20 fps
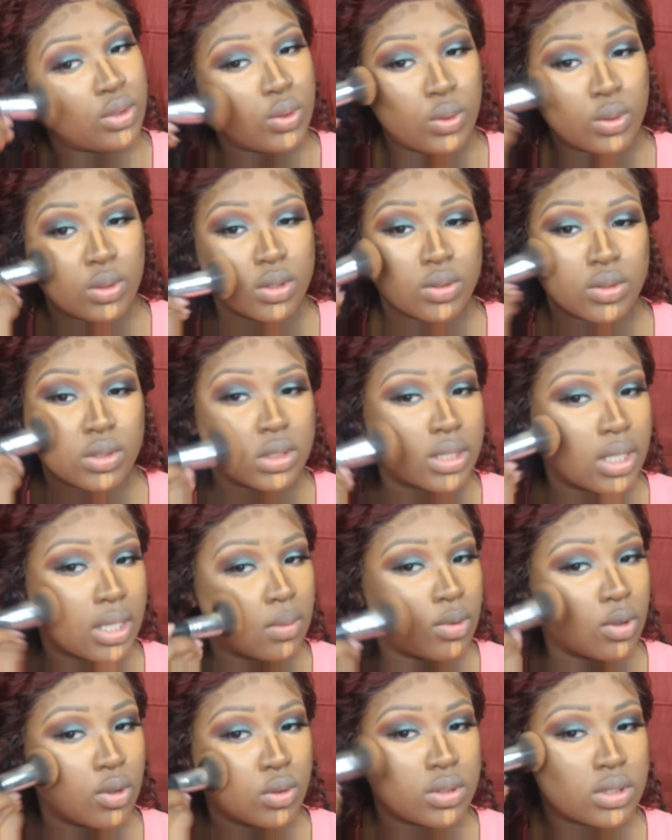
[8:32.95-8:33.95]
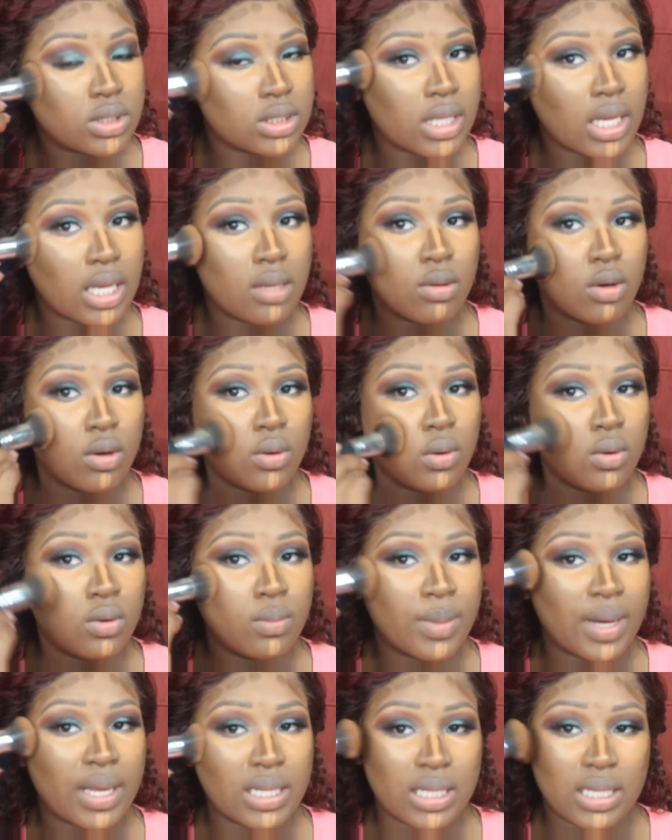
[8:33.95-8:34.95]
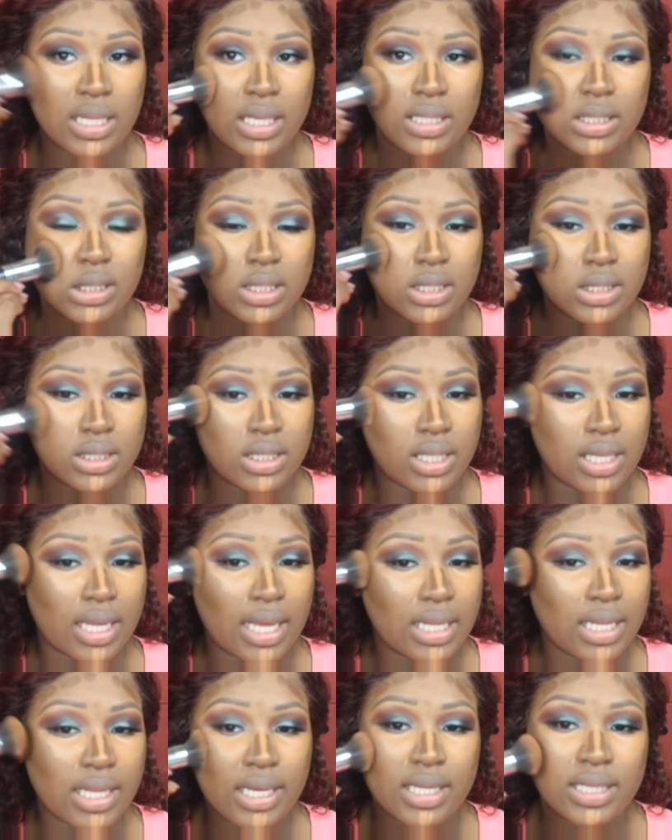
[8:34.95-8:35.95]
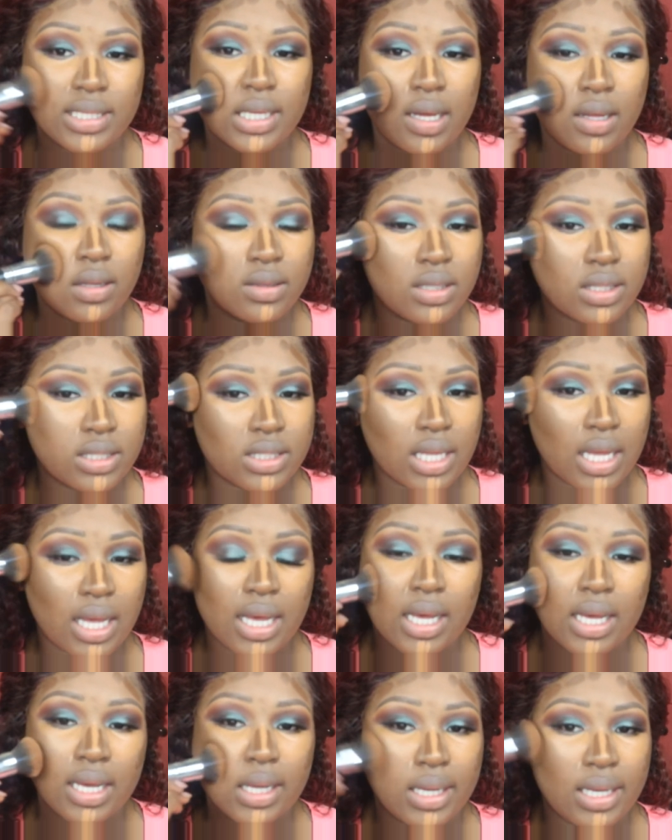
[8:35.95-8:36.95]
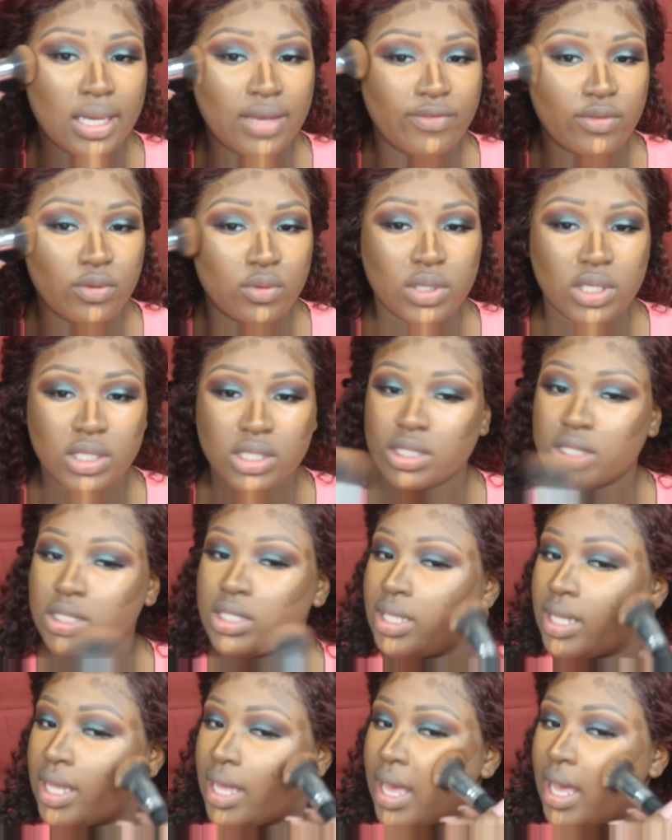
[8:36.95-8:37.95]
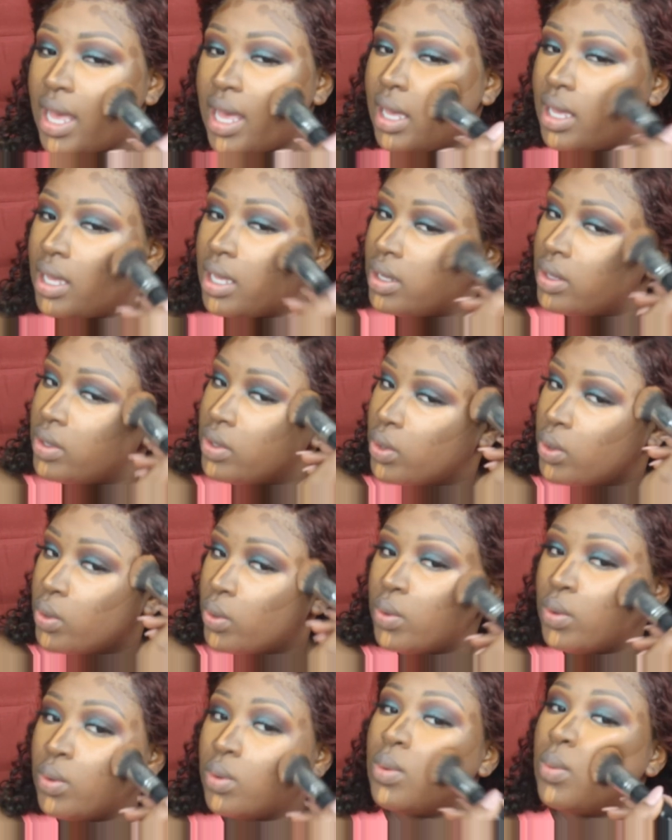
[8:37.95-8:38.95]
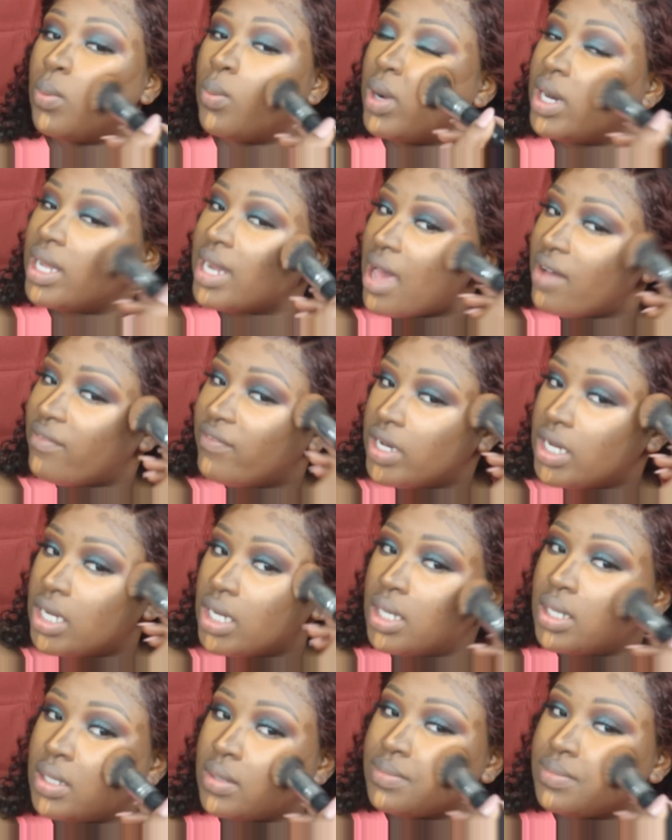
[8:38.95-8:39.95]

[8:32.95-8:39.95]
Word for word: You know, same old, same old. My lace is not laying down the side, if you can see that. Whatever.